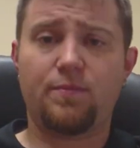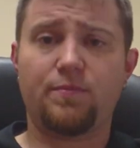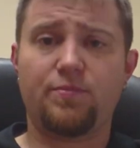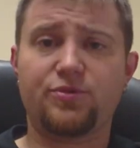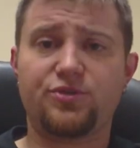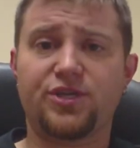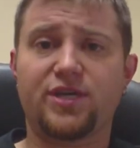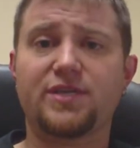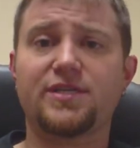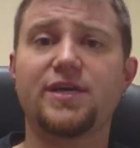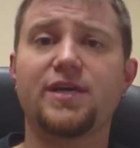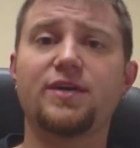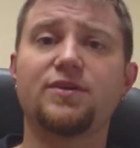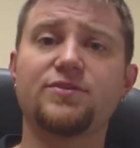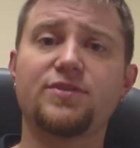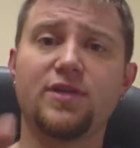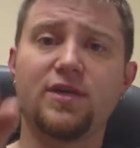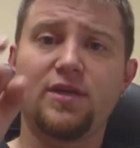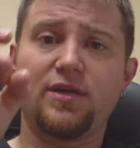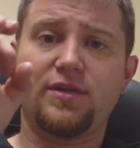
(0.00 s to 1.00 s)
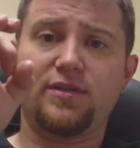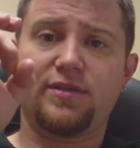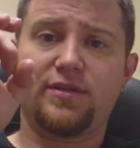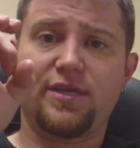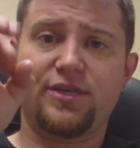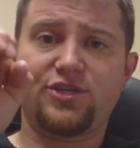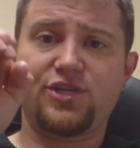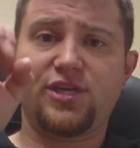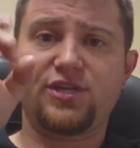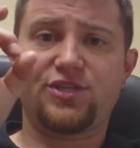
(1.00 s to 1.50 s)
projectiles.
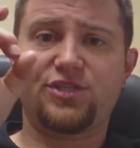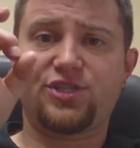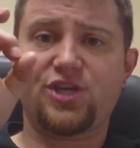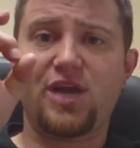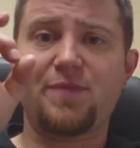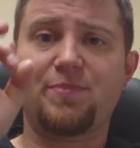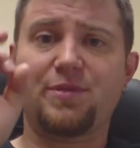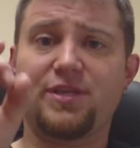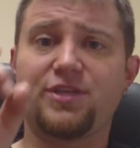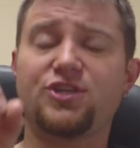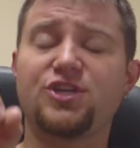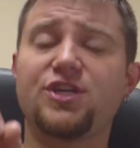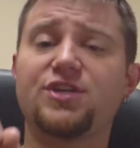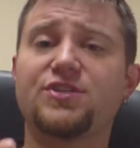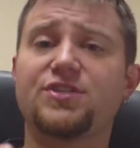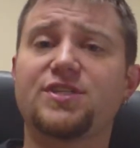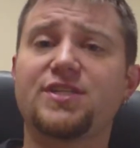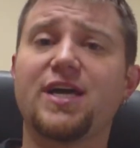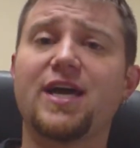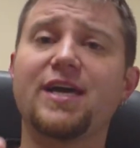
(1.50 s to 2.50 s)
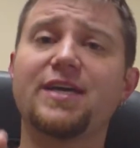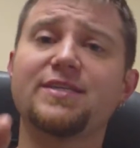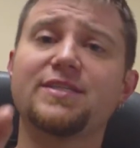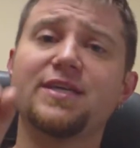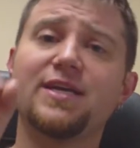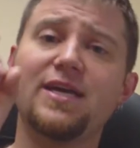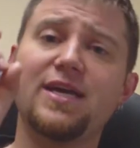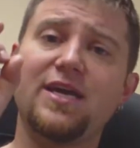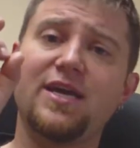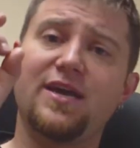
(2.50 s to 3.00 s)
They change shape and they change size.
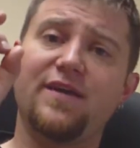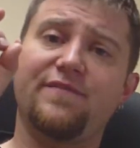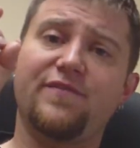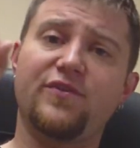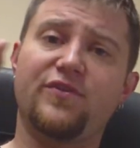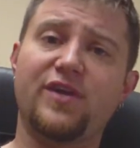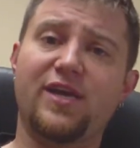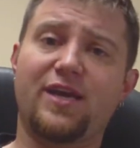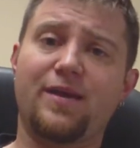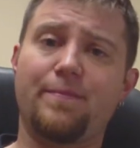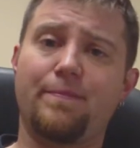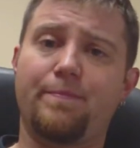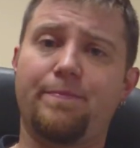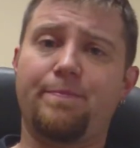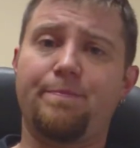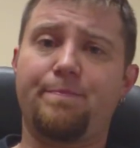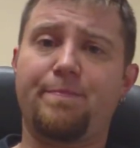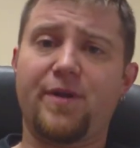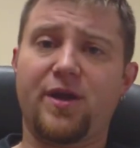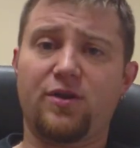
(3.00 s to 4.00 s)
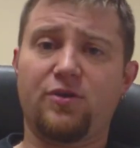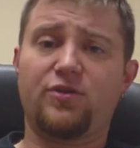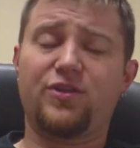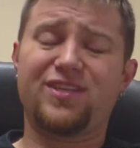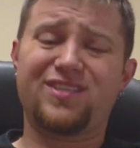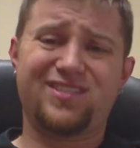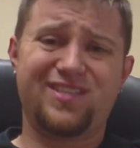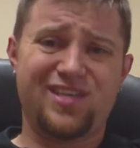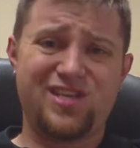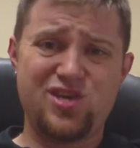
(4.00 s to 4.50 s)
If you take a barrel
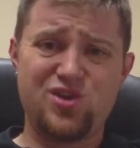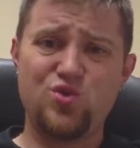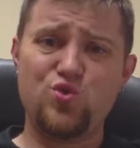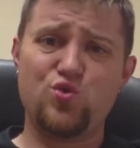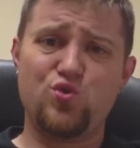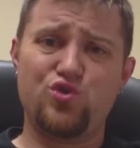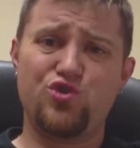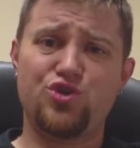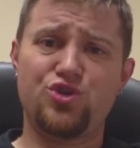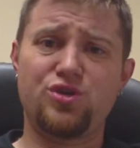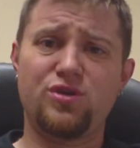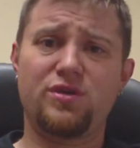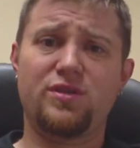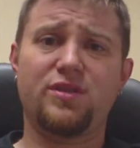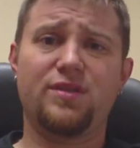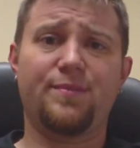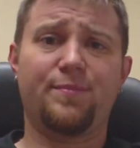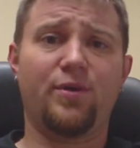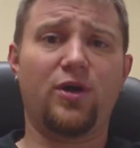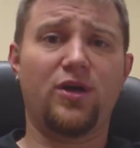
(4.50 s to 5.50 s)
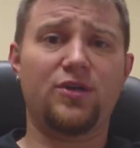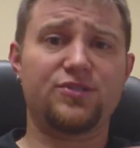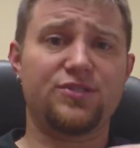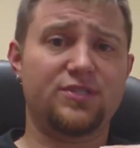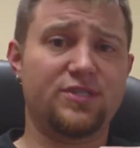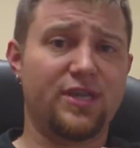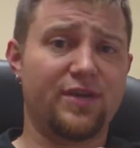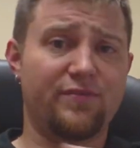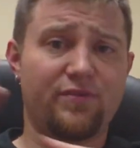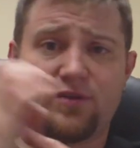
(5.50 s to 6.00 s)
that's huge, the ball's
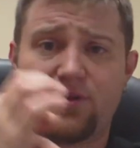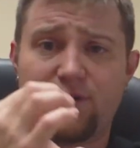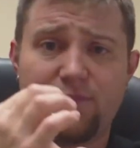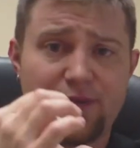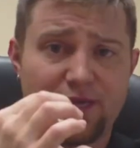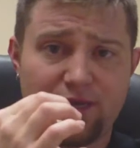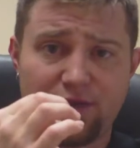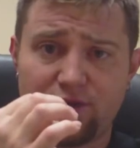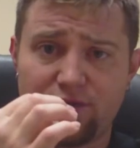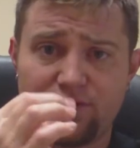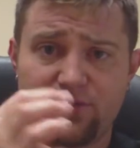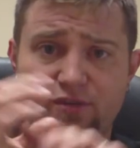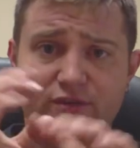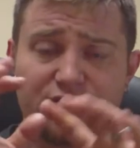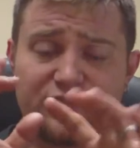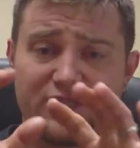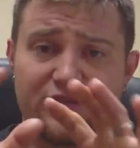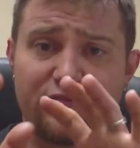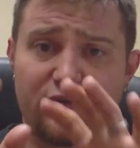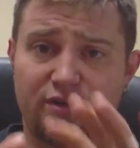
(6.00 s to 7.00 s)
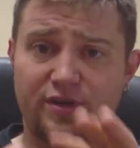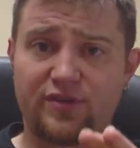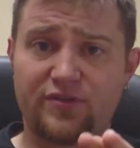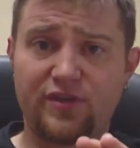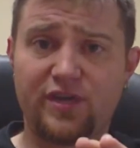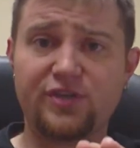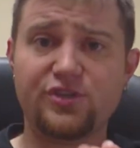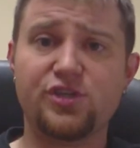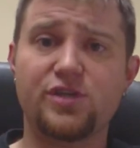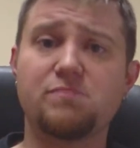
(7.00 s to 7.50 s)
never going to make a good seal. It's never going to
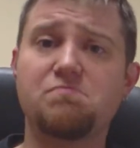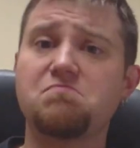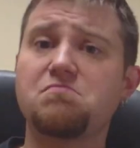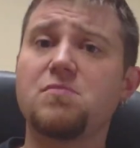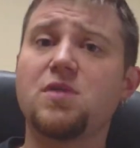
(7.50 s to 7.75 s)
touch it.